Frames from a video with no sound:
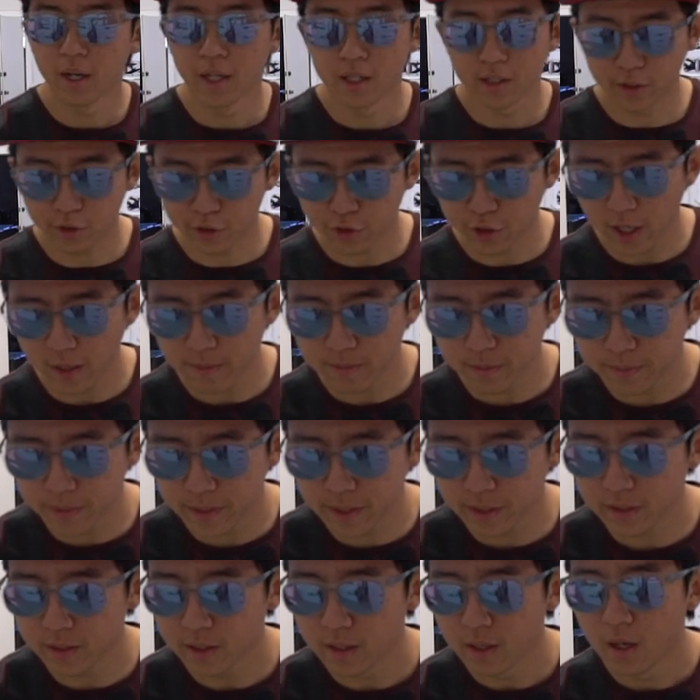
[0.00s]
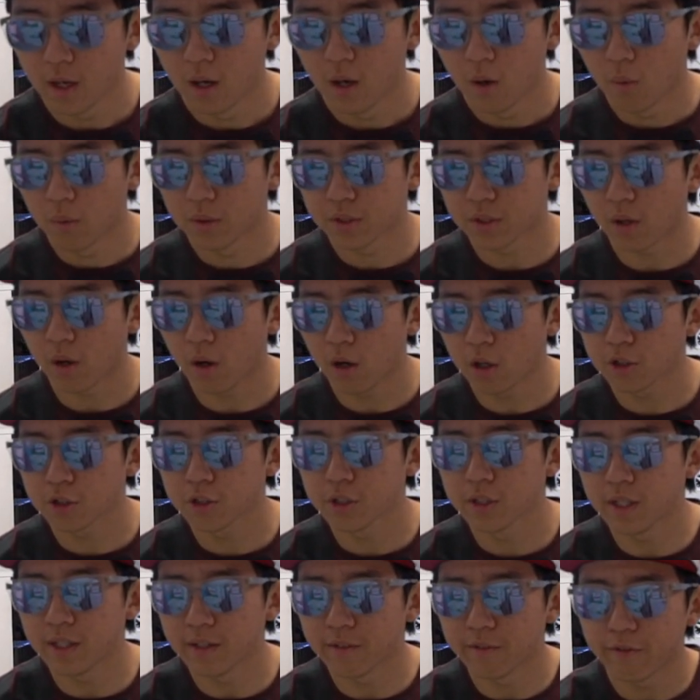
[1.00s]
The trap speed was
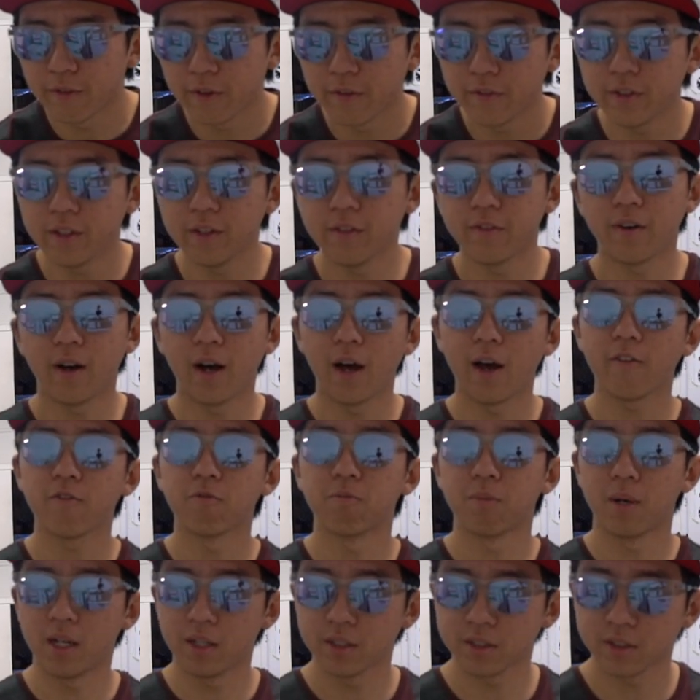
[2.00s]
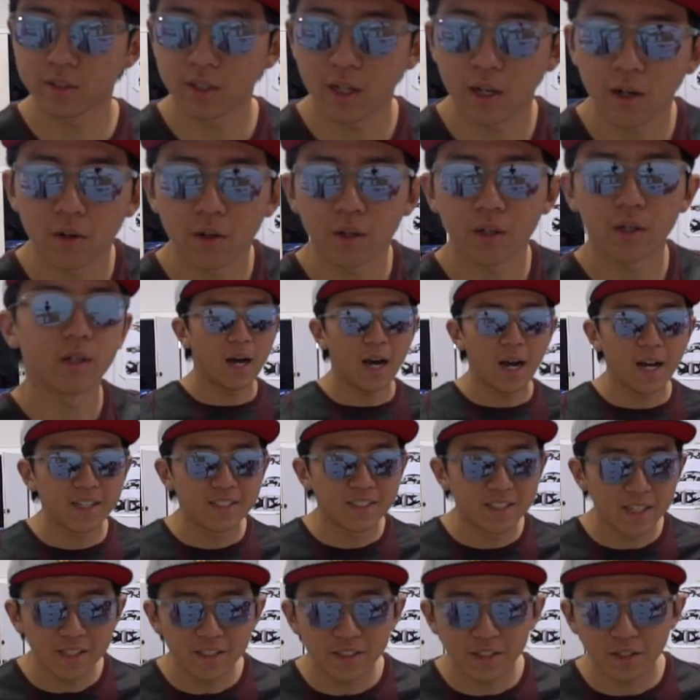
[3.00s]
155 miles an hour,
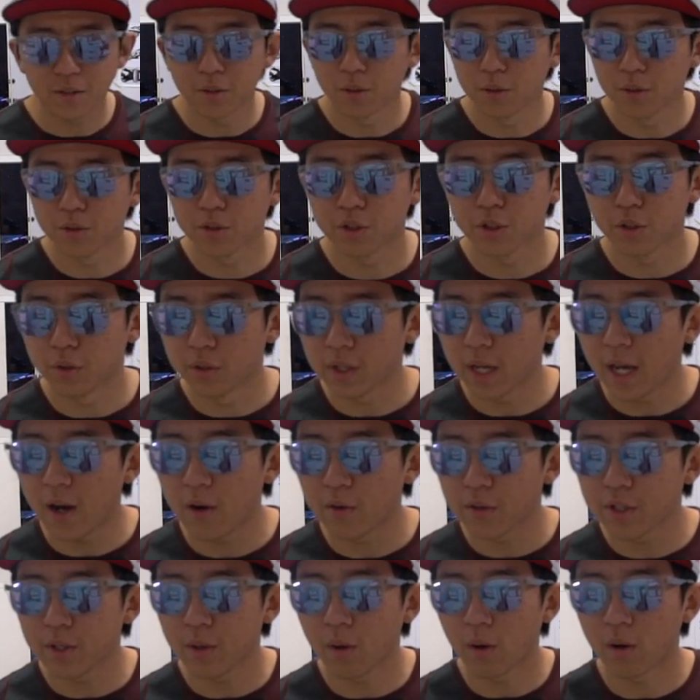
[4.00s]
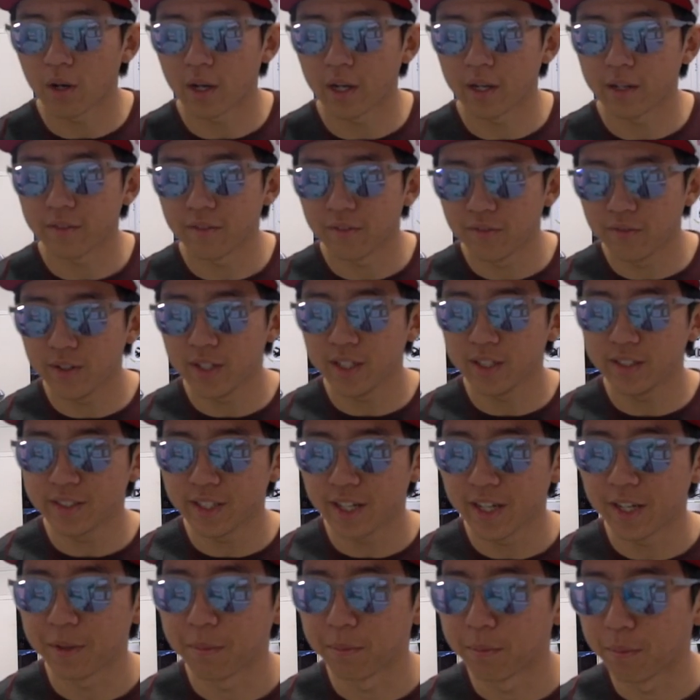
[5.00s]
identical to an Audi R8
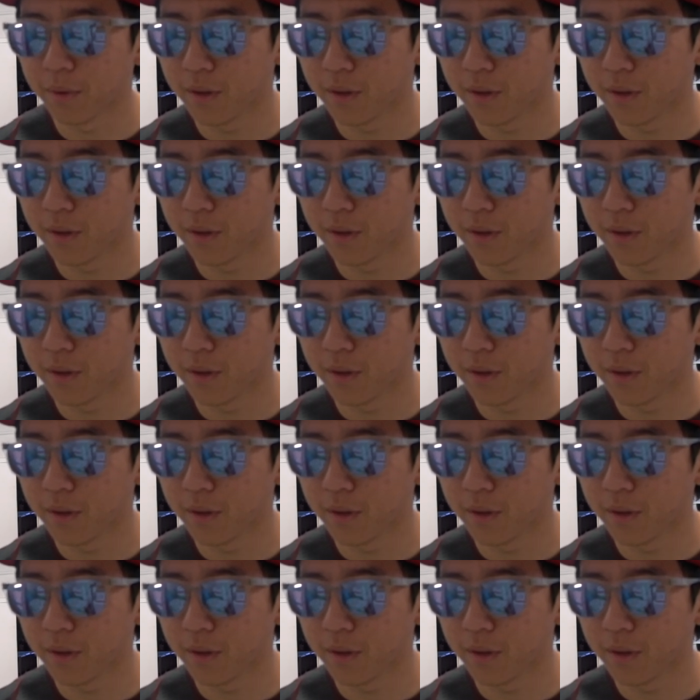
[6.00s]
V10